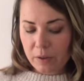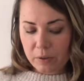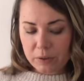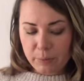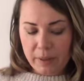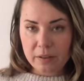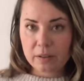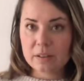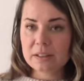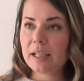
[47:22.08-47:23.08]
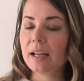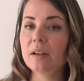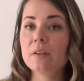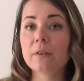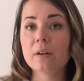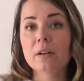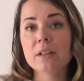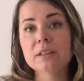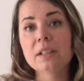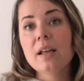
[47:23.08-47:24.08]
those patterns. And of
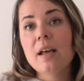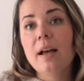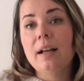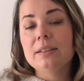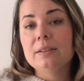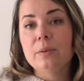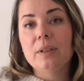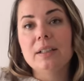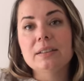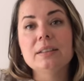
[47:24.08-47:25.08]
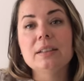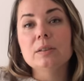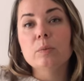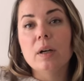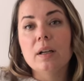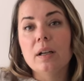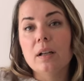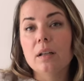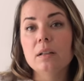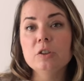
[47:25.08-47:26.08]
course, as soon as this one
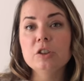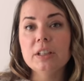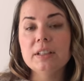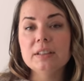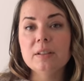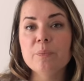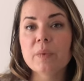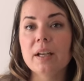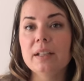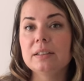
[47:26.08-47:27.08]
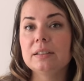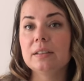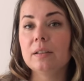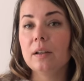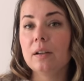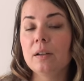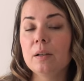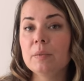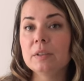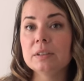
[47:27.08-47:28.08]
launches, it's
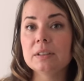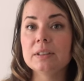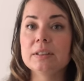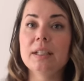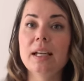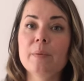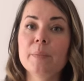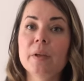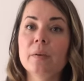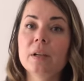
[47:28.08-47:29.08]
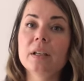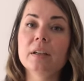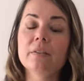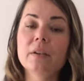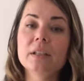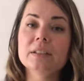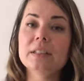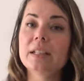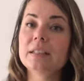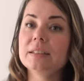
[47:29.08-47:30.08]
almost the same. The only difference
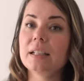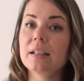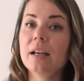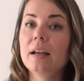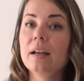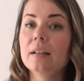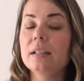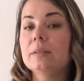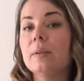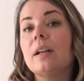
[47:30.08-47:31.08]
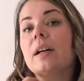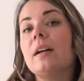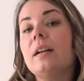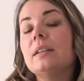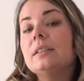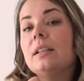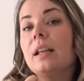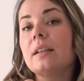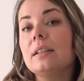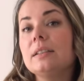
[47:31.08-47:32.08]
is that this one has
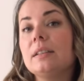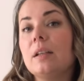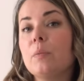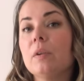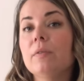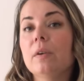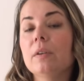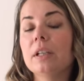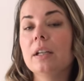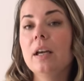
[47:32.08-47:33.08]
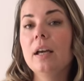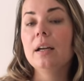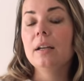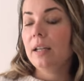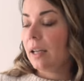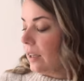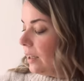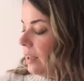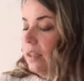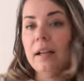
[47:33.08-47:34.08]
like this double folded
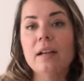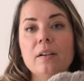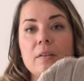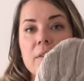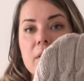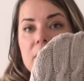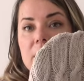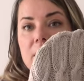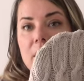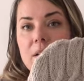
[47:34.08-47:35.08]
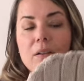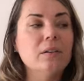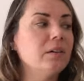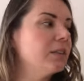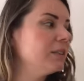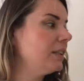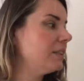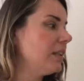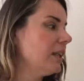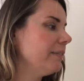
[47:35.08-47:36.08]
neckline and of course longer
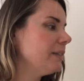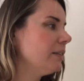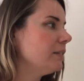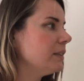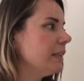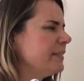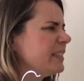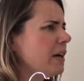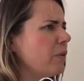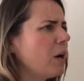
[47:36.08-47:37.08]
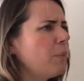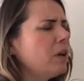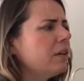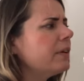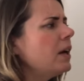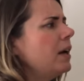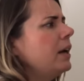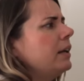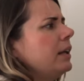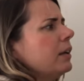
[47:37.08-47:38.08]
sleeves. So the sleeves have a couple of
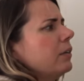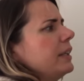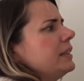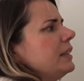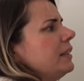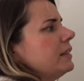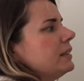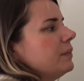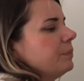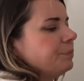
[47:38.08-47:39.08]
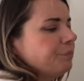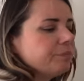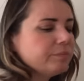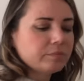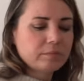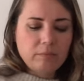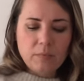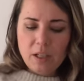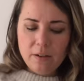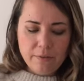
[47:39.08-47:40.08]
decreases
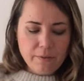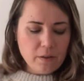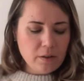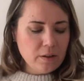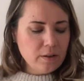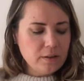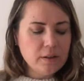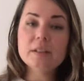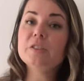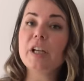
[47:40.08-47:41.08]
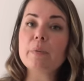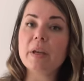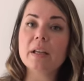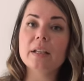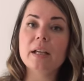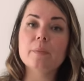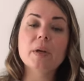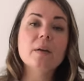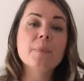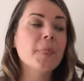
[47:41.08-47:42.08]
for shaping
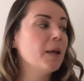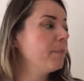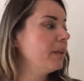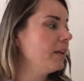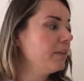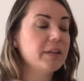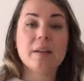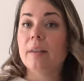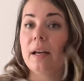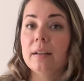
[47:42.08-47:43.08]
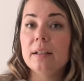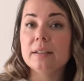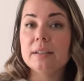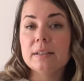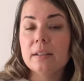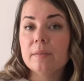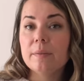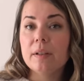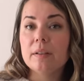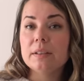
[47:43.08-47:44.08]
them. But other than that, it's
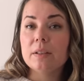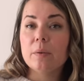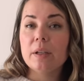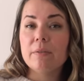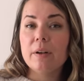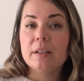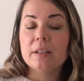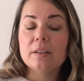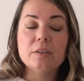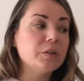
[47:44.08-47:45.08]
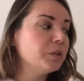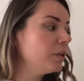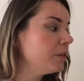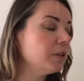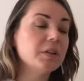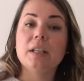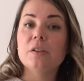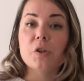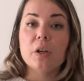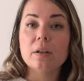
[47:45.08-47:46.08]
so different to the
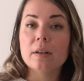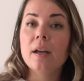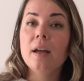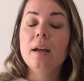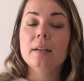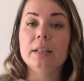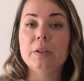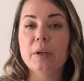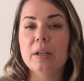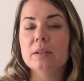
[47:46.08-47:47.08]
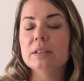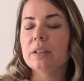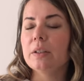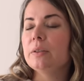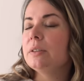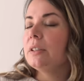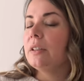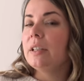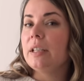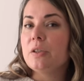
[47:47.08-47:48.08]
t-shirt that you can also use the
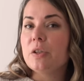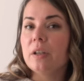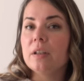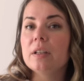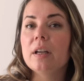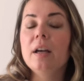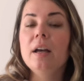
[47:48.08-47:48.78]
t-shirt